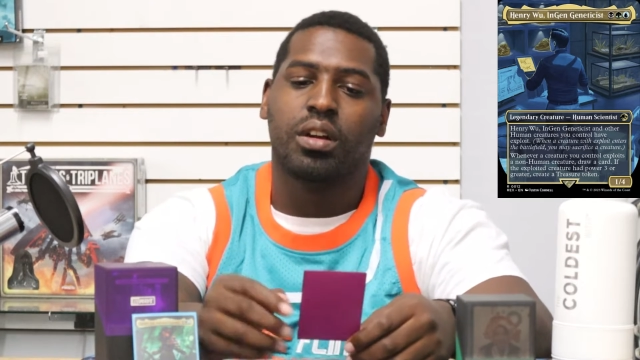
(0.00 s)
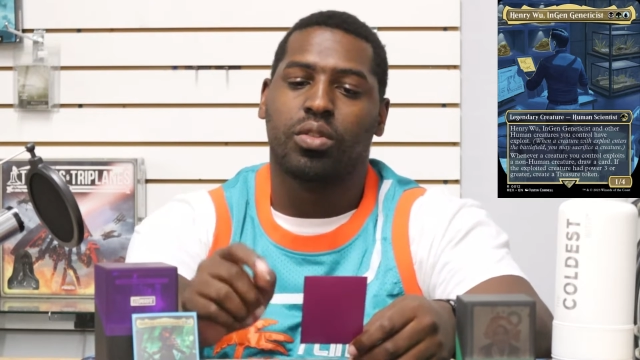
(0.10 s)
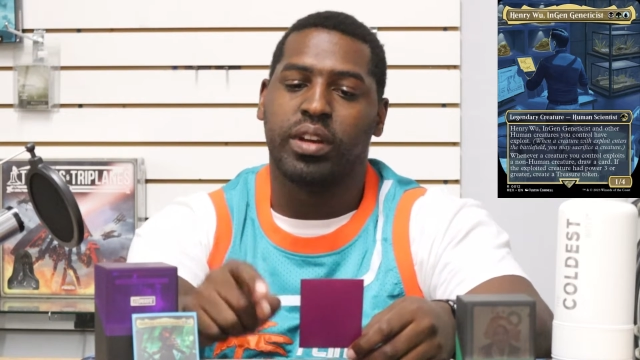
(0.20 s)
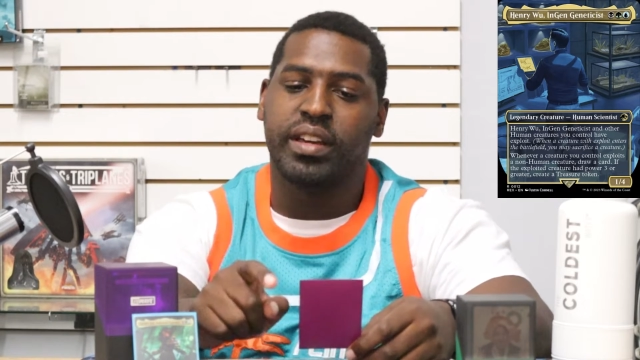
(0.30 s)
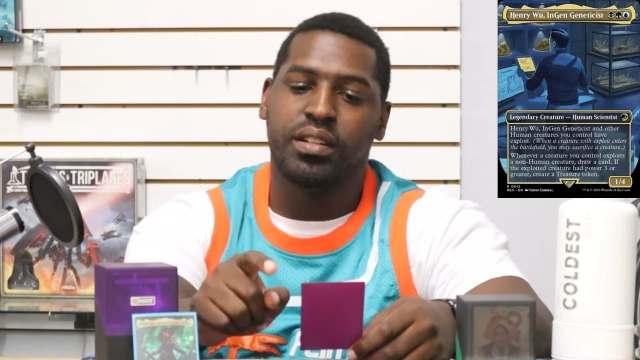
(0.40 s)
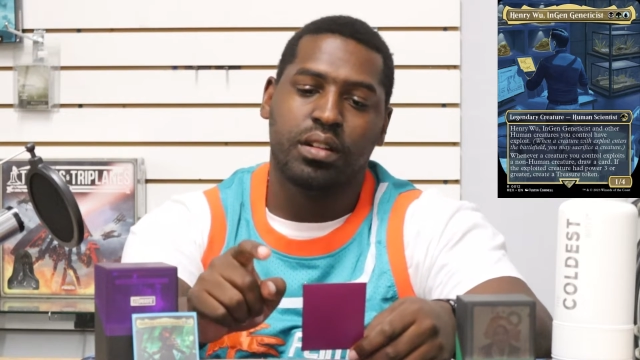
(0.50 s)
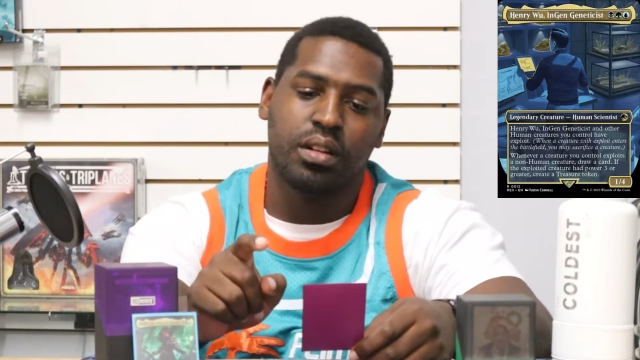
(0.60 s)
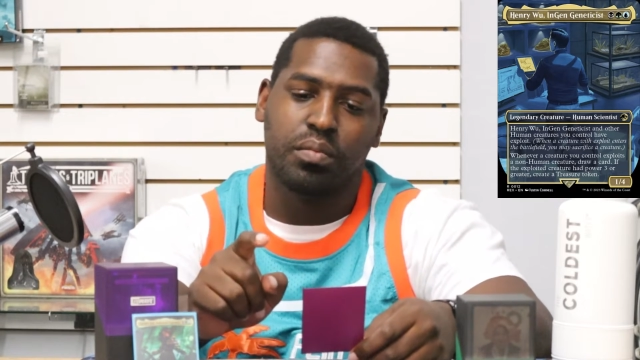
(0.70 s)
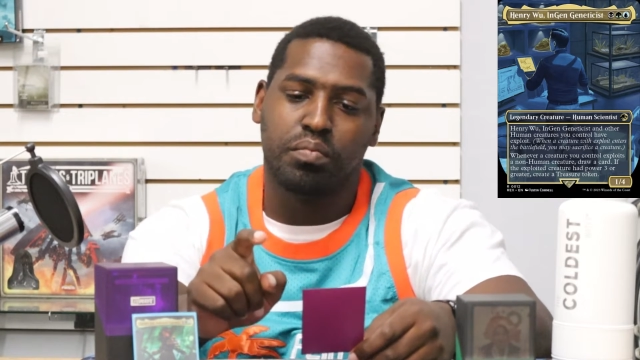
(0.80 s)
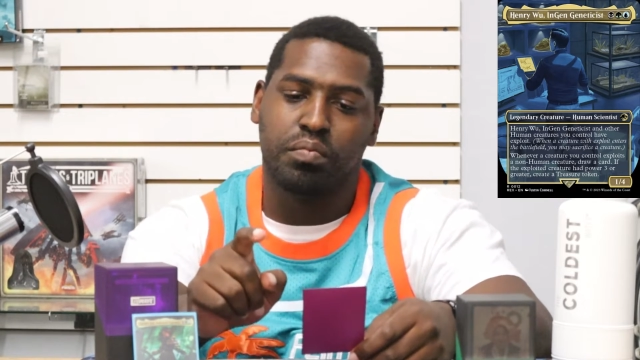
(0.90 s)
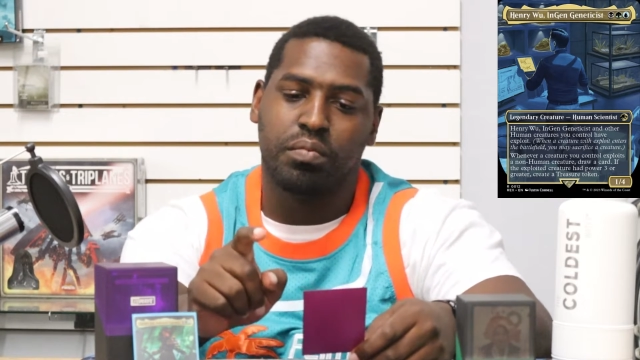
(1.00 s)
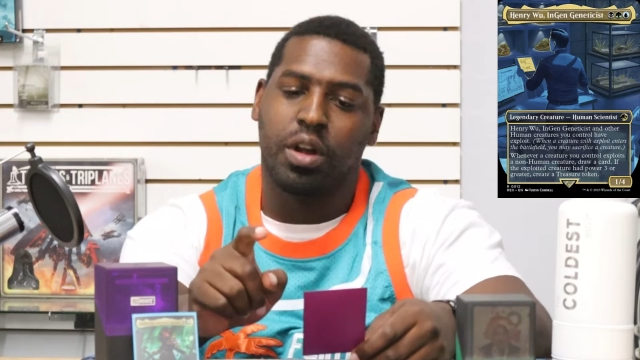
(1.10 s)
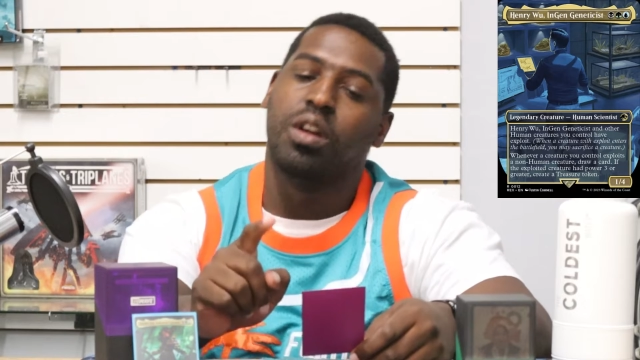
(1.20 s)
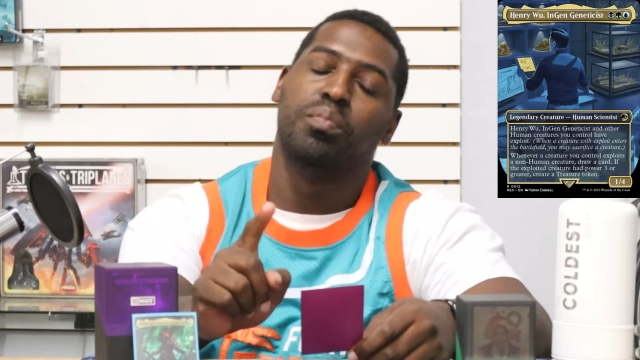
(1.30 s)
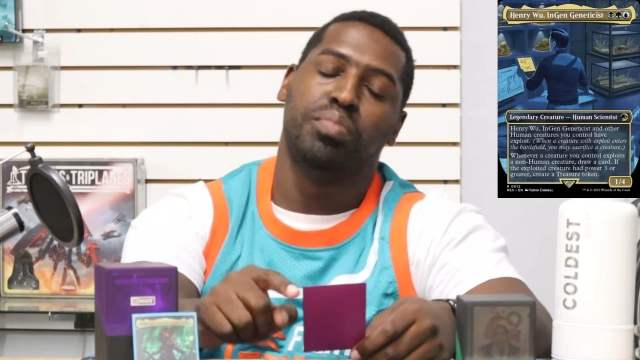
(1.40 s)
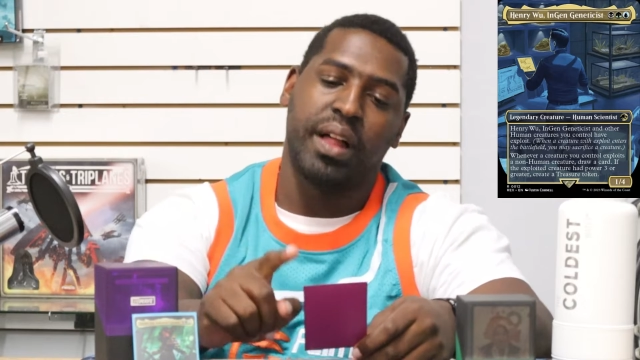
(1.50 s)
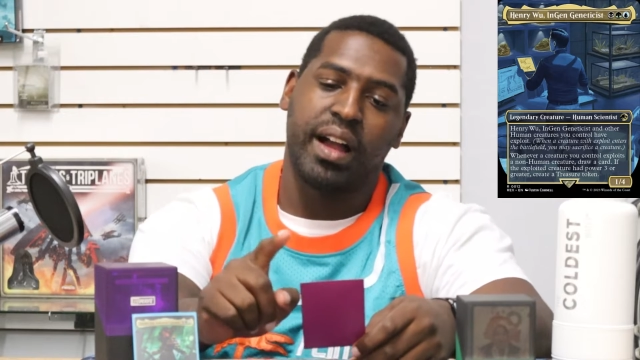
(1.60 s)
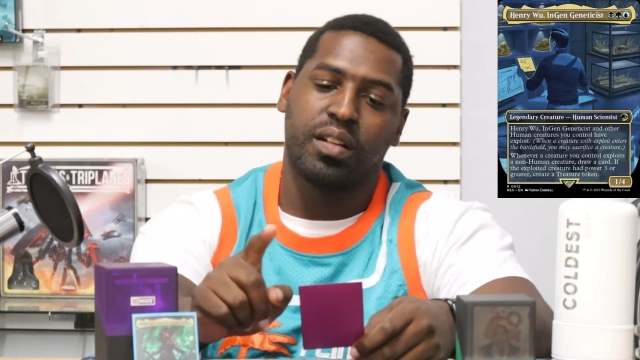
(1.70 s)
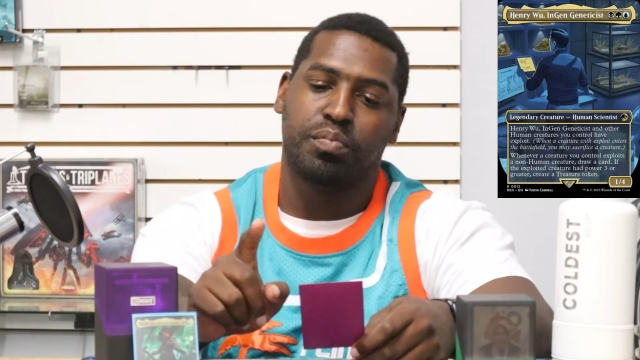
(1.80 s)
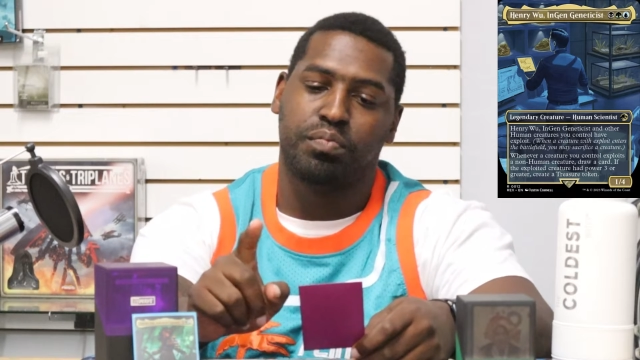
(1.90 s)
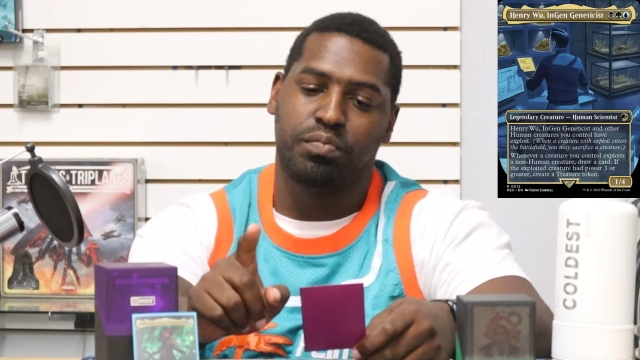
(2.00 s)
green or black,